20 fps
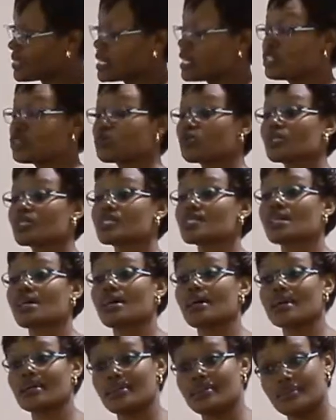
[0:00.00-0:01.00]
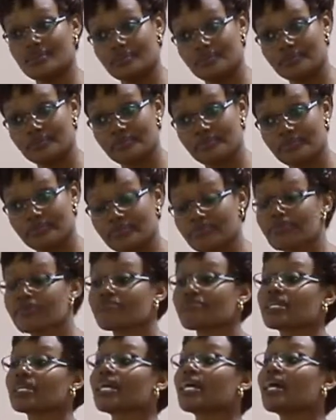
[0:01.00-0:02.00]
It was hard,
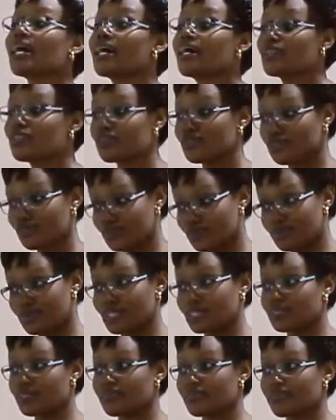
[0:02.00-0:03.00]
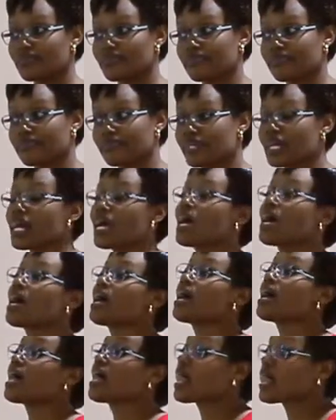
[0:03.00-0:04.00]
but I had to do it.
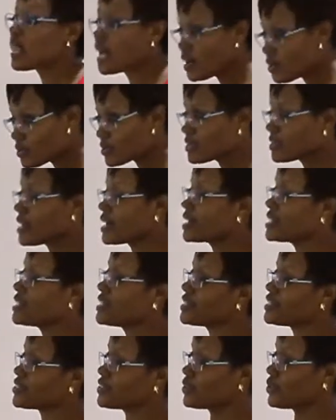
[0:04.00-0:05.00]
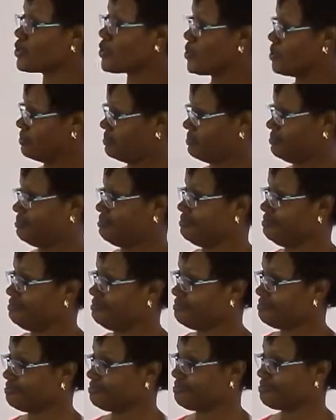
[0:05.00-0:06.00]
That was 9 years ago.
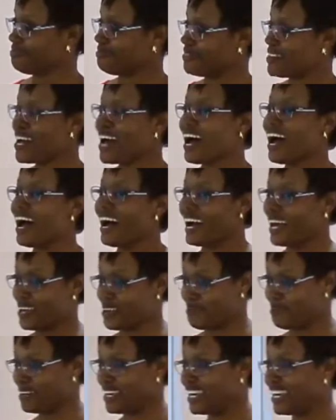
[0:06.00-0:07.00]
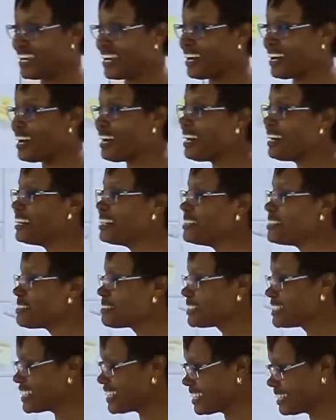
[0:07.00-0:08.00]
I am here
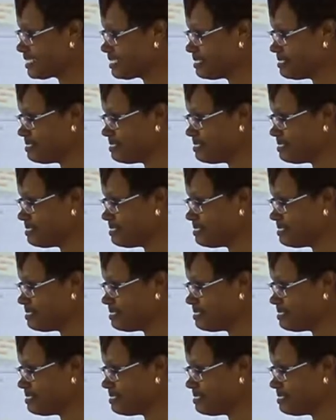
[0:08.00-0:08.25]
today.